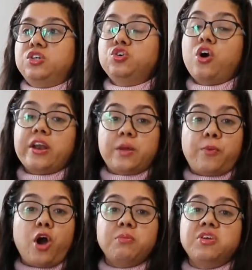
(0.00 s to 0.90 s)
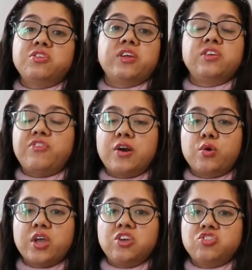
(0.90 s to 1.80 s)
you got an appointment in a different
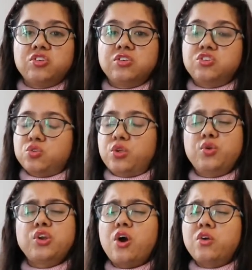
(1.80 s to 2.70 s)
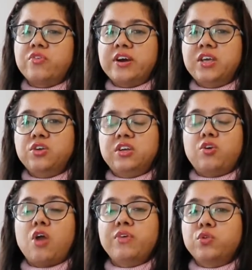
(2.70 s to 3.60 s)
location, so you need not worry, it
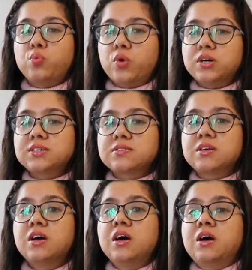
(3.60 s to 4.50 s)
always works.